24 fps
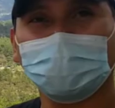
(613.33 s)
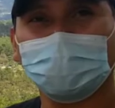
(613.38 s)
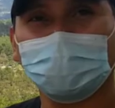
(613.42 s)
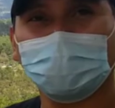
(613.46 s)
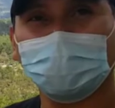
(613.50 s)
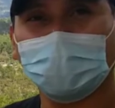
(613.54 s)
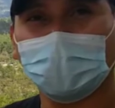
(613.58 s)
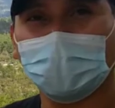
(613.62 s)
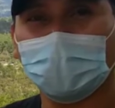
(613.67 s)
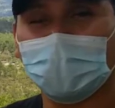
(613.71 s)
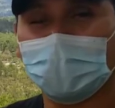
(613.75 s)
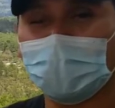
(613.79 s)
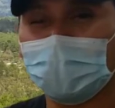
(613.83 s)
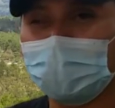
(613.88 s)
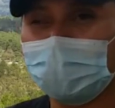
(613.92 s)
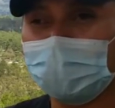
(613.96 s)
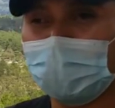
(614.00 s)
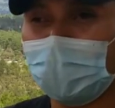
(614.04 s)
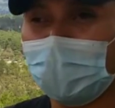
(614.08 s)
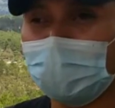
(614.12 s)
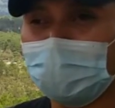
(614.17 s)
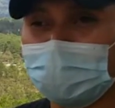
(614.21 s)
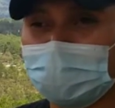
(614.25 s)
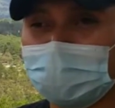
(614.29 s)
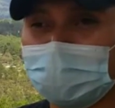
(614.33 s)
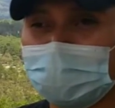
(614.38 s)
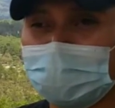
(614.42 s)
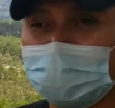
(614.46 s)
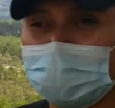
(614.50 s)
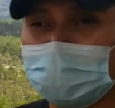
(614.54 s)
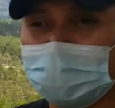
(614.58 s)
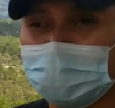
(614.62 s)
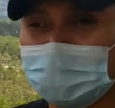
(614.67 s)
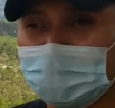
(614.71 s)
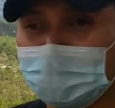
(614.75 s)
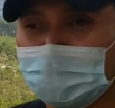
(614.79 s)
by a
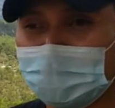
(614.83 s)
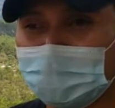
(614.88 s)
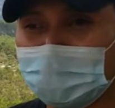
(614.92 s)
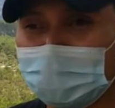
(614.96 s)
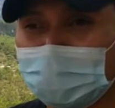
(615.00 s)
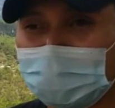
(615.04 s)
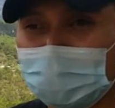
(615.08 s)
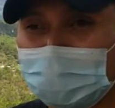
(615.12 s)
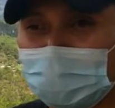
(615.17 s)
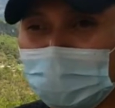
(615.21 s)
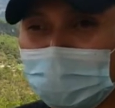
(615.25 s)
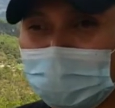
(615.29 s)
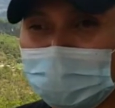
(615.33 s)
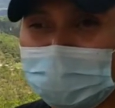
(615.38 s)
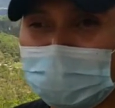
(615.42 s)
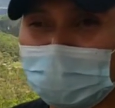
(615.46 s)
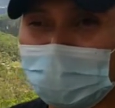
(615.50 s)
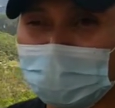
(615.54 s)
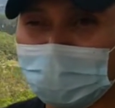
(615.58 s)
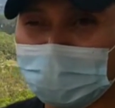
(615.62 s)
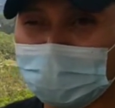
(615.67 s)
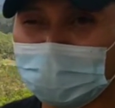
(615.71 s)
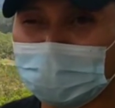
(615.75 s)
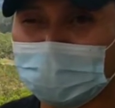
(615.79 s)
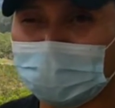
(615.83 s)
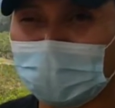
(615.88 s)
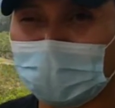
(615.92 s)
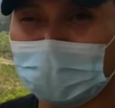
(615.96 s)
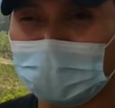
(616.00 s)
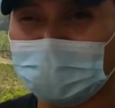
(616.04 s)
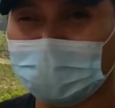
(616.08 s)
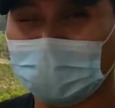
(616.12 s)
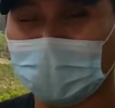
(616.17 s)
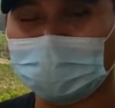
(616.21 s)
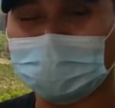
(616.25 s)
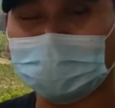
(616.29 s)
prophet, and he told her
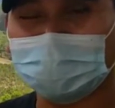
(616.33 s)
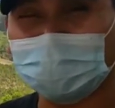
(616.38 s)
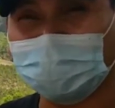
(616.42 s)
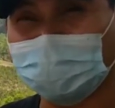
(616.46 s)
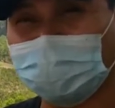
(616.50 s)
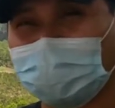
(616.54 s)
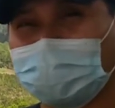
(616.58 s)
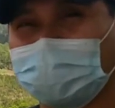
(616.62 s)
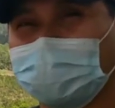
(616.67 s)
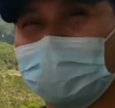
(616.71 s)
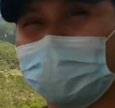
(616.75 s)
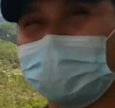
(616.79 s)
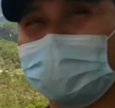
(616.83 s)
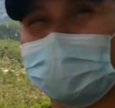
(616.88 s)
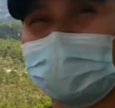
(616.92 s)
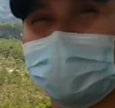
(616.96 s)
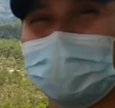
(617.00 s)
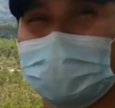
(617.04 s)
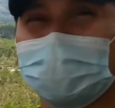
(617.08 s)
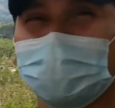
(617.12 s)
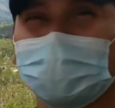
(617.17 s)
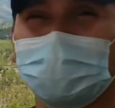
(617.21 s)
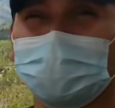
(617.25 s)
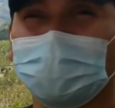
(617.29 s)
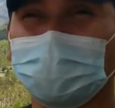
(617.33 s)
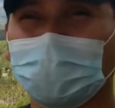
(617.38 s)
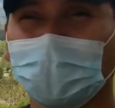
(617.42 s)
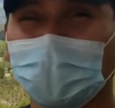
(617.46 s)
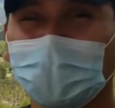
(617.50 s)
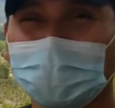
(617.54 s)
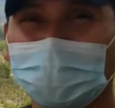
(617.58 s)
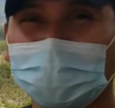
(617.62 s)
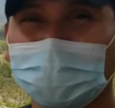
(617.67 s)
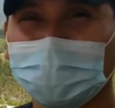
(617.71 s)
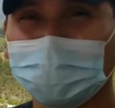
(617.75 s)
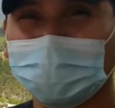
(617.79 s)
that my sister was going to get
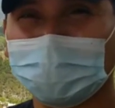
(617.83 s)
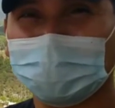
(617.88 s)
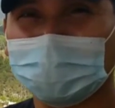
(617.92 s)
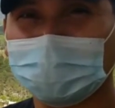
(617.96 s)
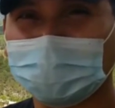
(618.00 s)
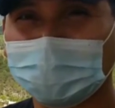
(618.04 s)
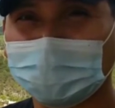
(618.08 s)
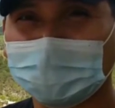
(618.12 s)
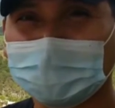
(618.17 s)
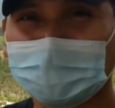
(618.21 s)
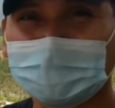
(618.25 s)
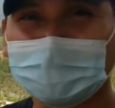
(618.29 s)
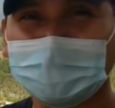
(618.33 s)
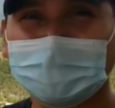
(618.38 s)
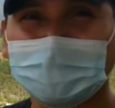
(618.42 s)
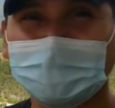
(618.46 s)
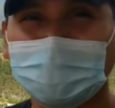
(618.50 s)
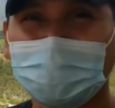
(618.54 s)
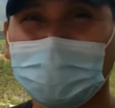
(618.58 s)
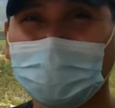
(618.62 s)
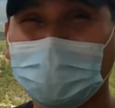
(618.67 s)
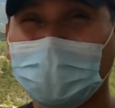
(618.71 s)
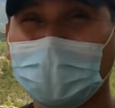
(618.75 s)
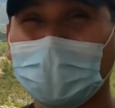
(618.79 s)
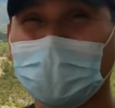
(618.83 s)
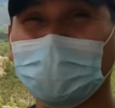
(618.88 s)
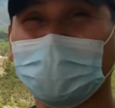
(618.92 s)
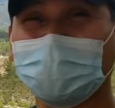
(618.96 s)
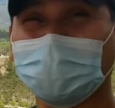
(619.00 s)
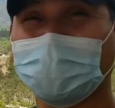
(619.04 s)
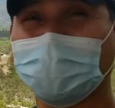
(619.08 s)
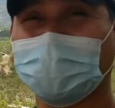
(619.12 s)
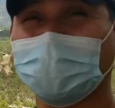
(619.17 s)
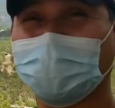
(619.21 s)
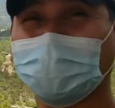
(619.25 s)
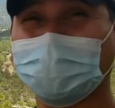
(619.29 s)
pregnant. He gave
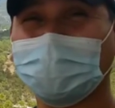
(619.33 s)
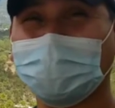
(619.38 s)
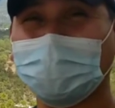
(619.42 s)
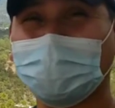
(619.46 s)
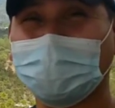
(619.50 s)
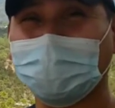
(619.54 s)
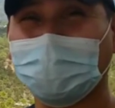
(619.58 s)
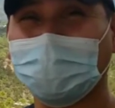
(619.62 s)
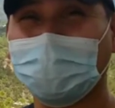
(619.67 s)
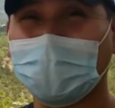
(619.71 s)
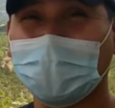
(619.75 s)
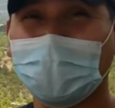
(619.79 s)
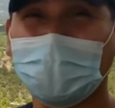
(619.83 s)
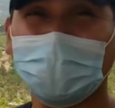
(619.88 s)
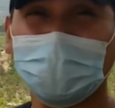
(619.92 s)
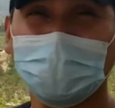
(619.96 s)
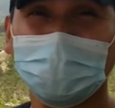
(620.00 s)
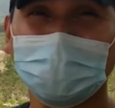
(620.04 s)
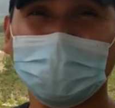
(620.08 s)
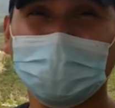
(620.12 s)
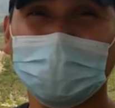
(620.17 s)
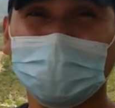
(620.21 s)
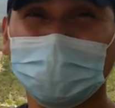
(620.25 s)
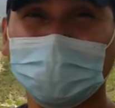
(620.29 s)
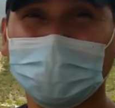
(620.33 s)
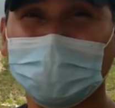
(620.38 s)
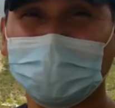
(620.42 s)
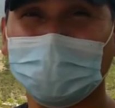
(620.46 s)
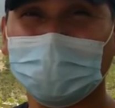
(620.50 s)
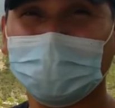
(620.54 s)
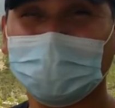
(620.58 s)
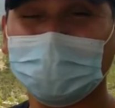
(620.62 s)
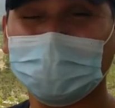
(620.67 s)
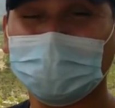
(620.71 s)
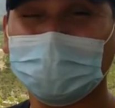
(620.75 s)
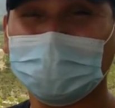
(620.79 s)
her day
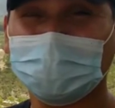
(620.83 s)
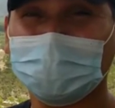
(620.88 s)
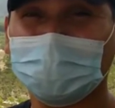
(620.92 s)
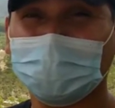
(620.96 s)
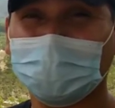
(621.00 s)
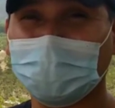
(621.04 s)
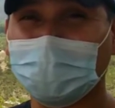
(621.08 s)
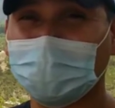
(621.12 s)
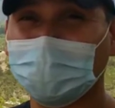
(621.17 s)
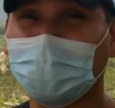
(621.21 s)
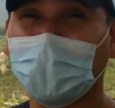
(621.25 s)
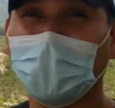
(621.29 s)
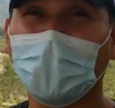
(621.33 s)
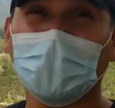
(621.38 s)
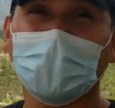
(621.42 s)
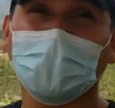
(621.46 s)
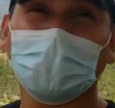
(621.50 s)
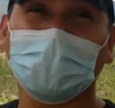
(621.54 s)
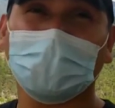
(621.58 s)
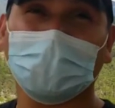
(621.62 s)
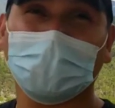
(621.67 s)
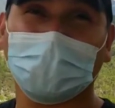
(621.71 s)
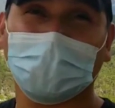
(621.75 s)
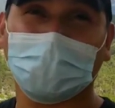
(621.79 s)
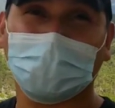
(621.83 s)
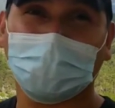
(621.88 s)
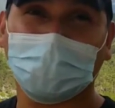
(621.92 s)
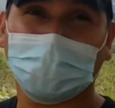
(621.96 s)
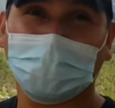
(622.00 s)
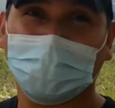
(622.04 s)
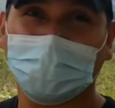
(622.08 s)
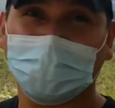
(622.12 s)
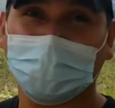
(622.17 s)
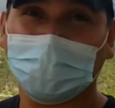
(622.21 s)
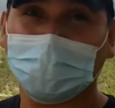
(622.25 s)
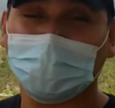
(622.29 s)
and month,
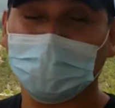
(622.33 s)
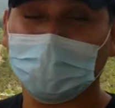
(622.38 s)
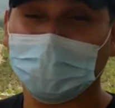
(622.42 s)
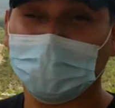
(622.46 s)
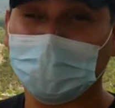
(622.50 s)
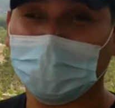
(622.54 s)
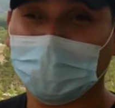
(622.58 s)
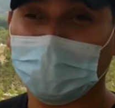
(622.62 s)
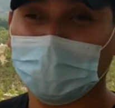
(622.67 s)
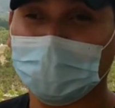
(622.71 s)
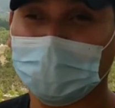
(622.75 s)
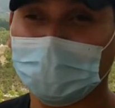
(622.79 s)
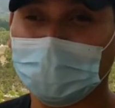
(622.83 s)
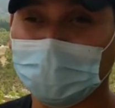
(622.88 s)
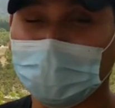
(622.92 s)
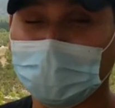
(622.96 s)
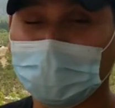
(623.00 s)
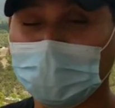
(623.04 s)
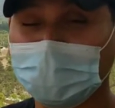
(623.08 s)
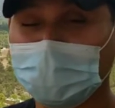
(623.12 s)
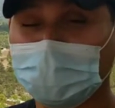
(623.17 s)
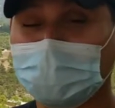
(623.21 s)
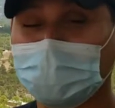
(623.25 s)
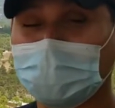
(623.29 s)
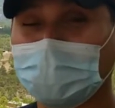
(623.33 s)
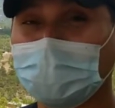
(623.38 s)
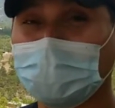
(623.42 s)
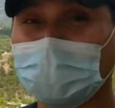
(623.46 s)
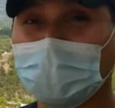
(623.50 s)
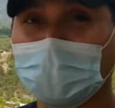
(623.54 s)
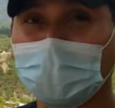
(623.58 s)
and she